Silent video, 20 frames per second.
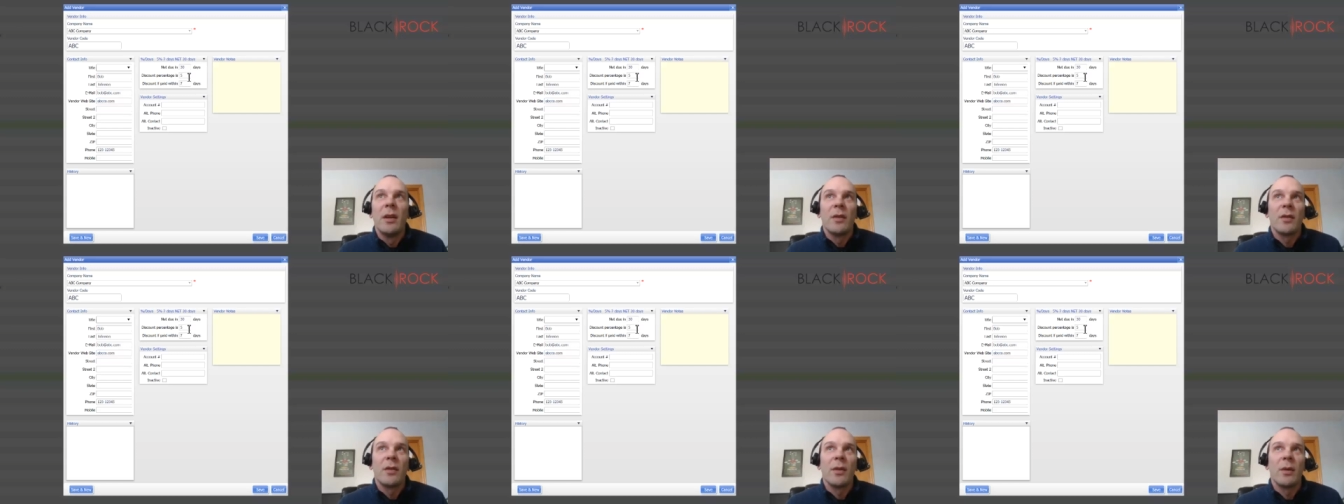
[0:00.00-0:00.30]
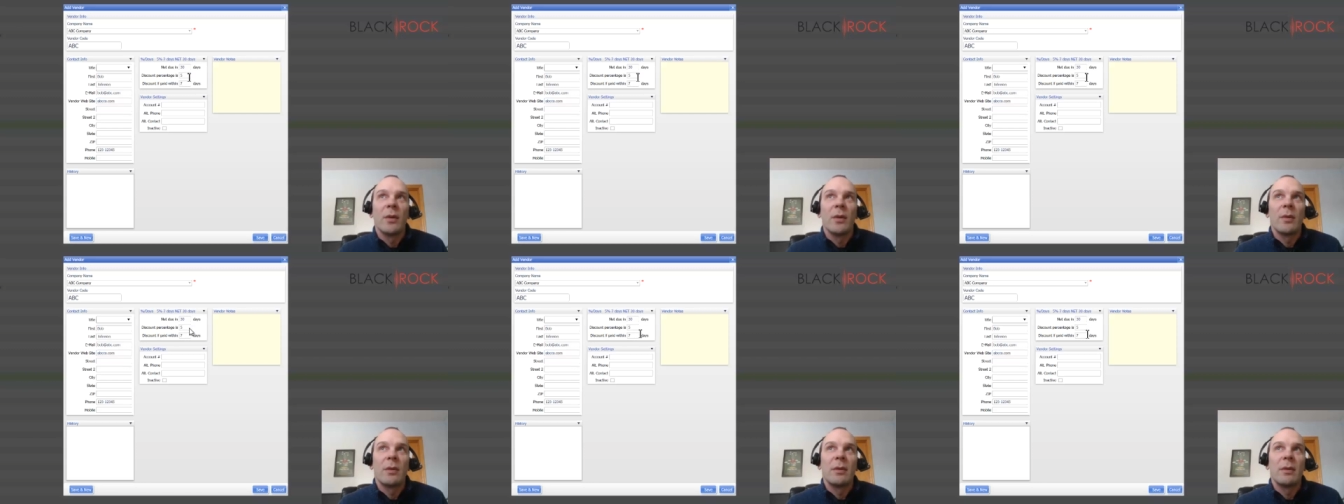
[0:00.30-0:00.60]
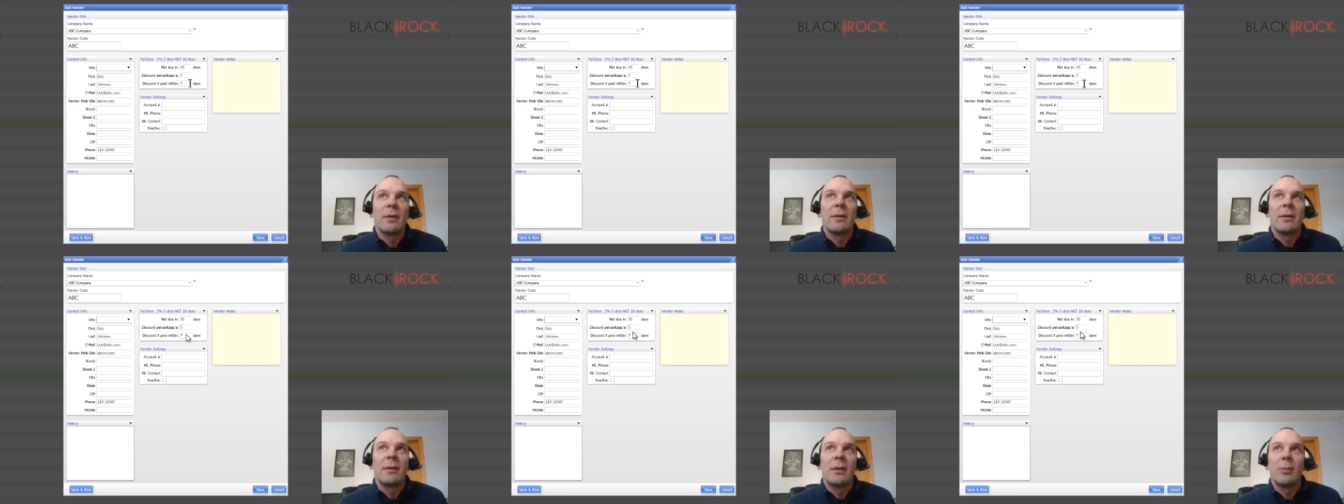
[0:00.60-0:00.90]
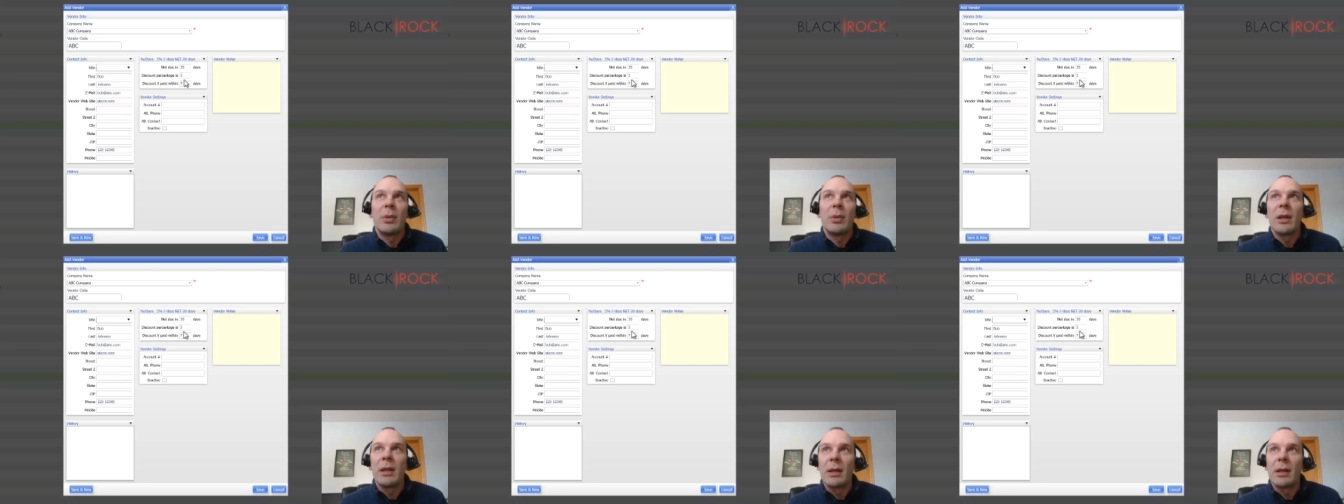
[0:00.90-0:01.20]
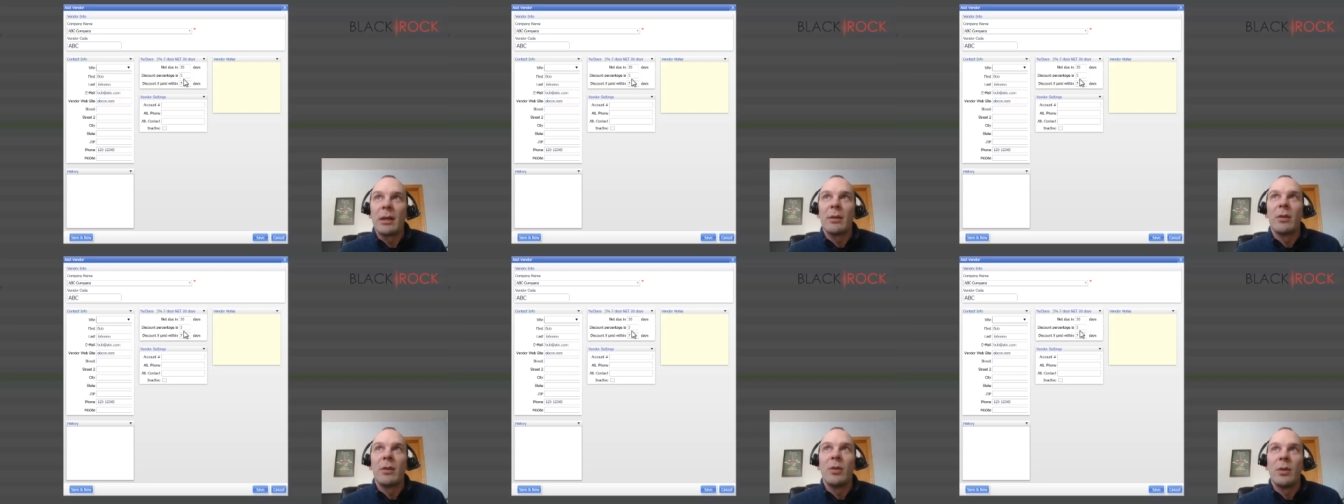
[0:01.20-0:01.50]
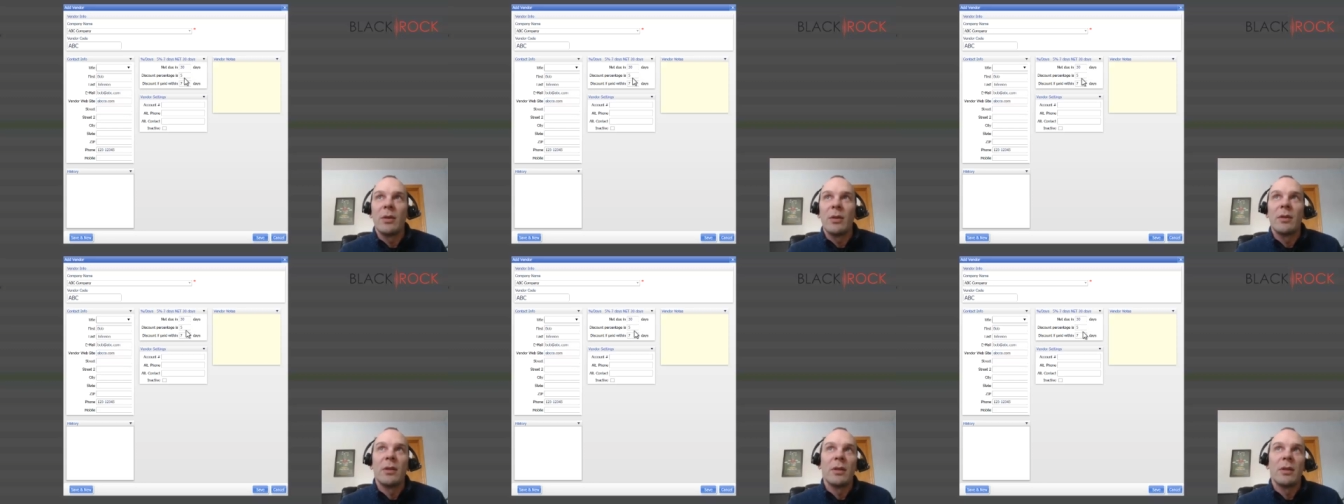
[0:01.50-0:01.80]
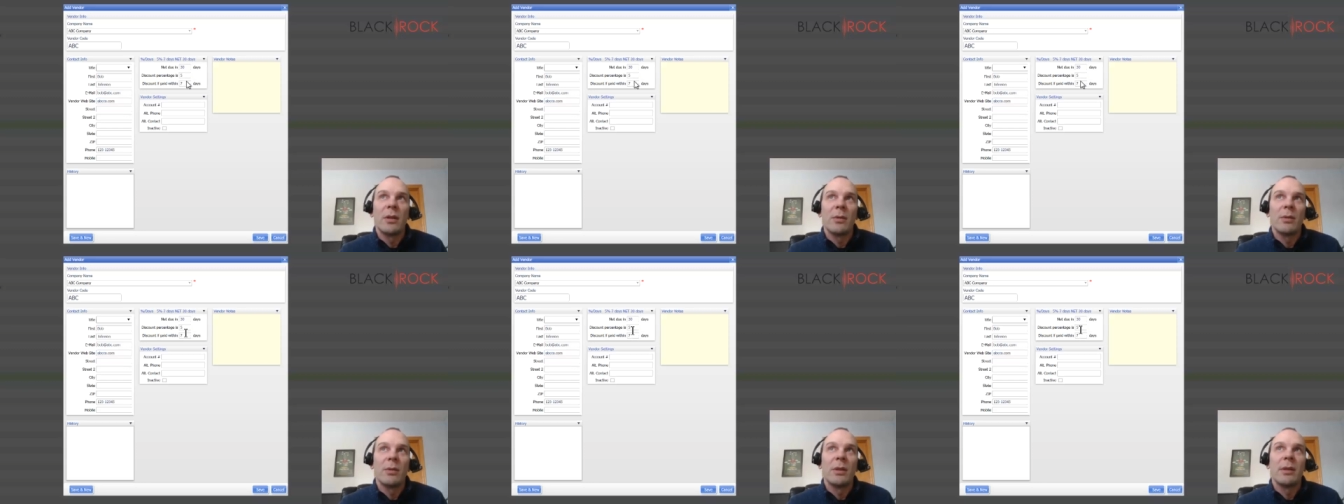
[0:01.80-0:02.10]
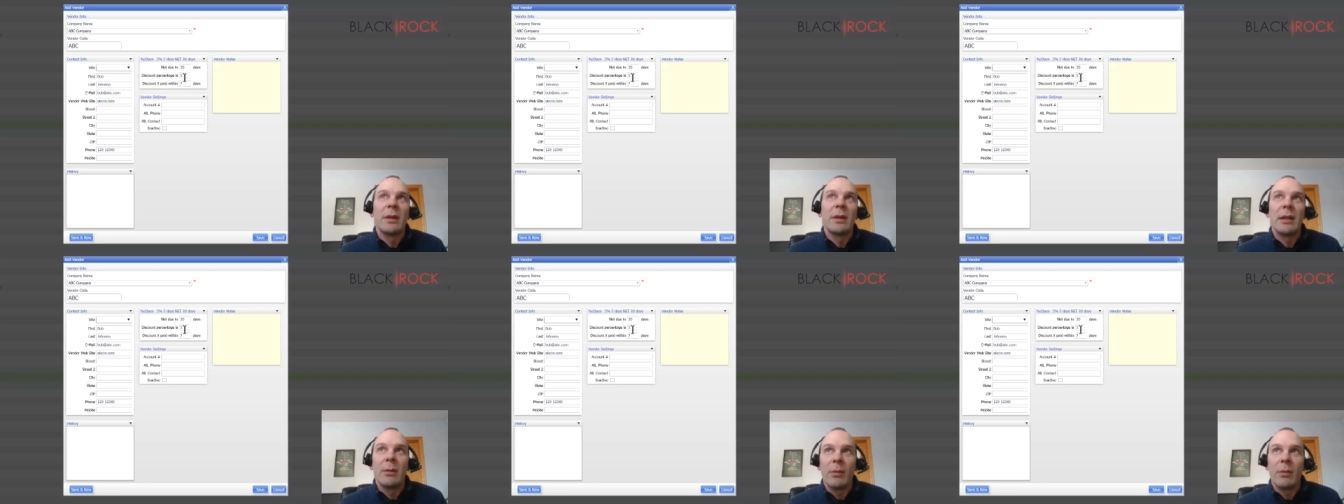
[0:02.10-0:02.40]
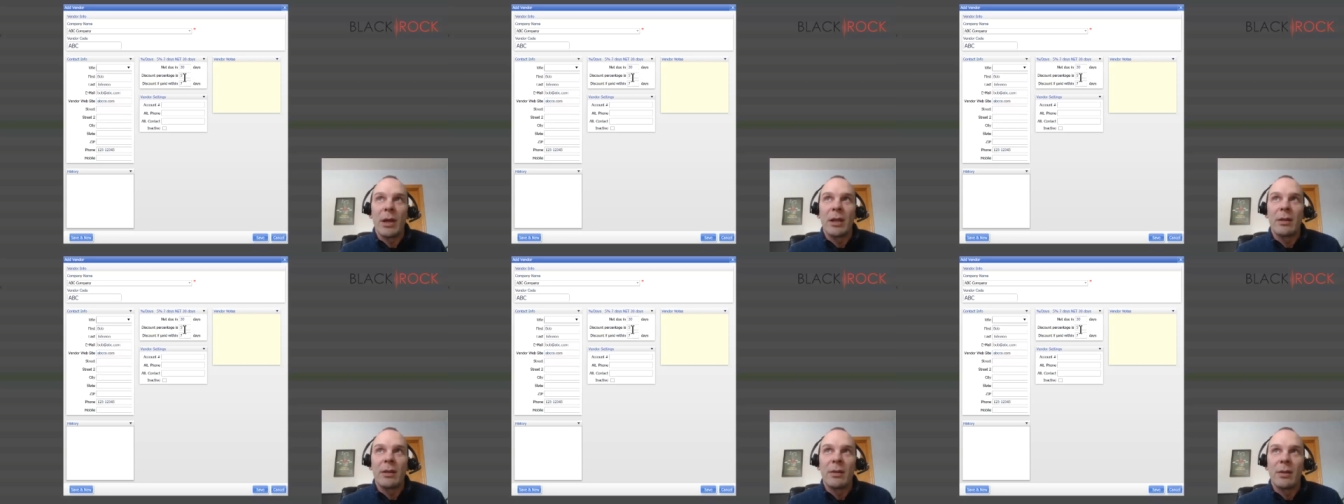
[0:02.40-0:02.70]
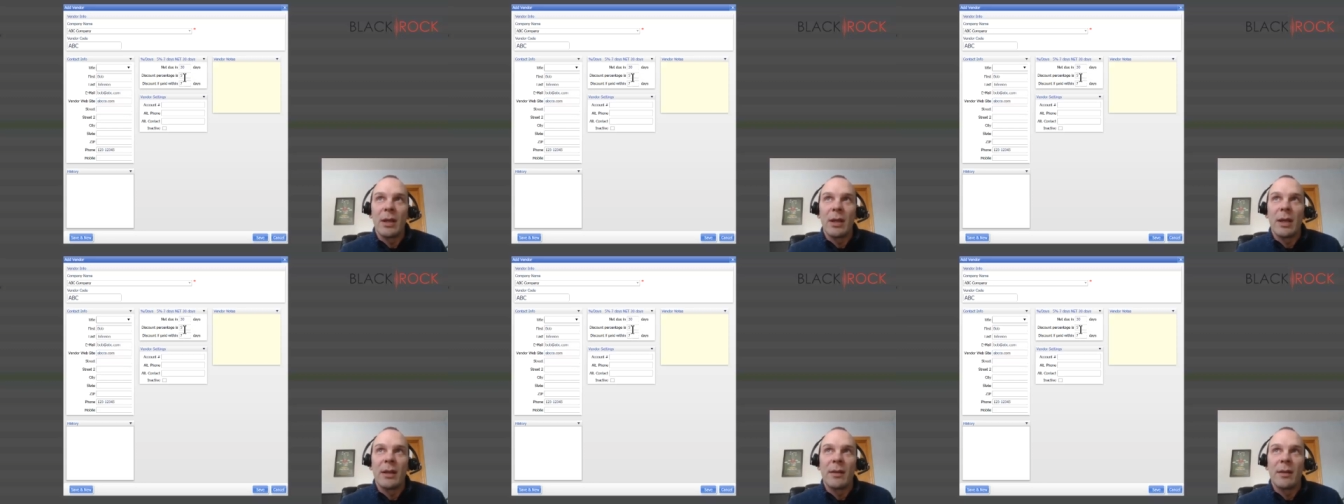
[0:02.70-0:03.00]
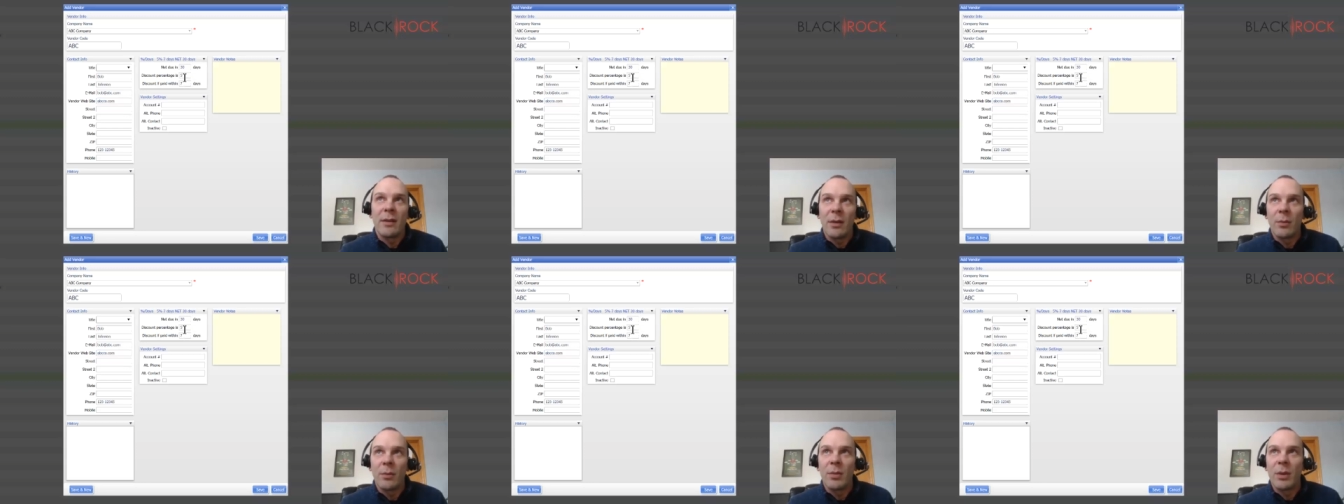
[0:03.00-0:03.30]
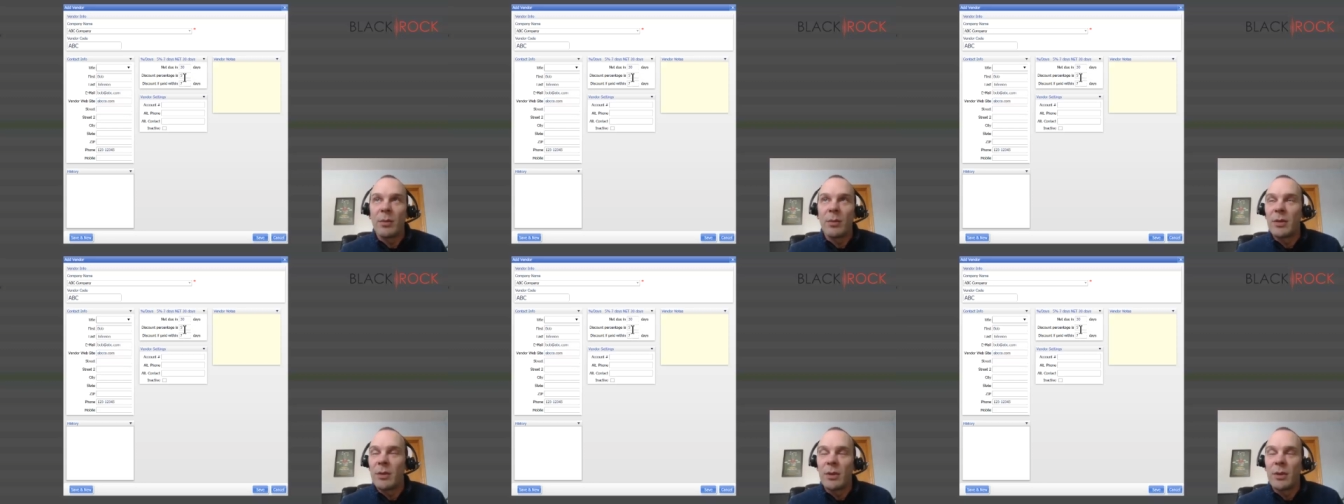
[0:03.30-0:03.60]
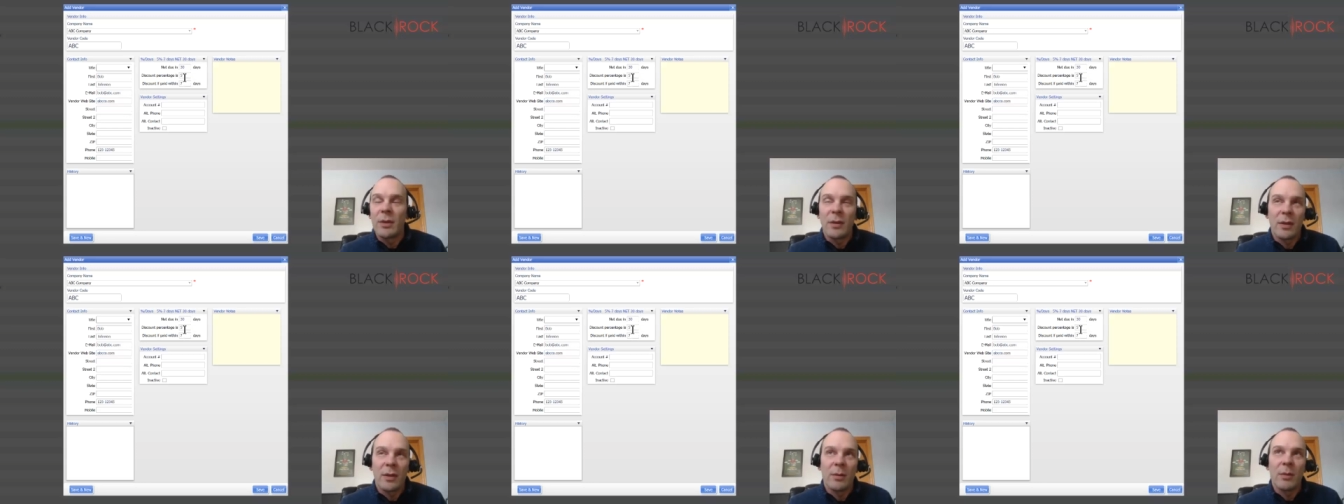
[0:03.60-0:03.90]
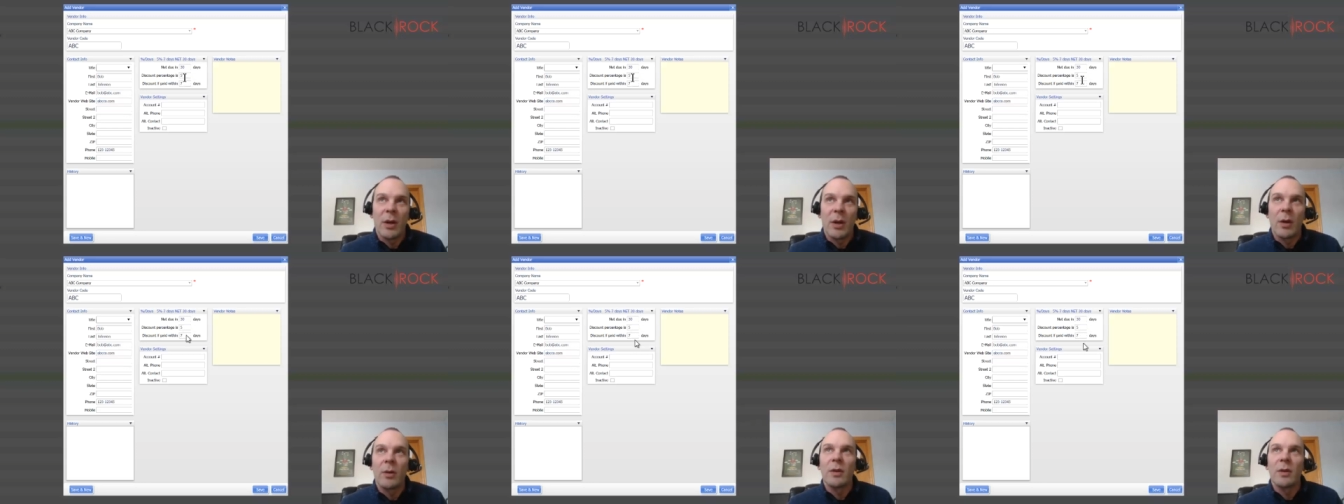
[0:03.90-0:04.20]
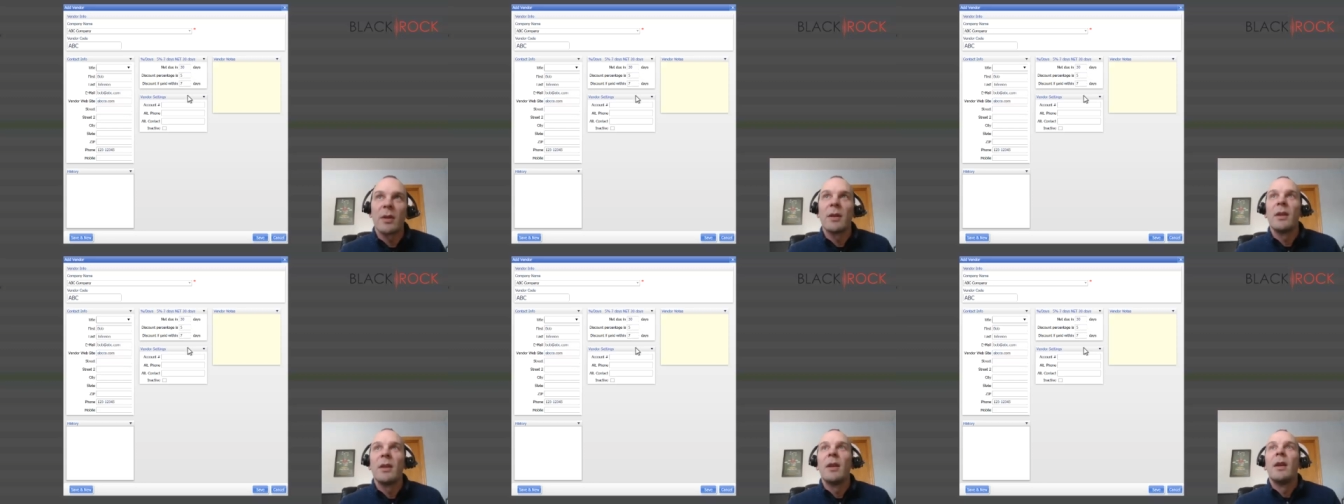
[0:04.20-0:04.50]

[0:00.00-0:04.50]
So depending on who you're dealing with, they might do that. Some people do it, some don't.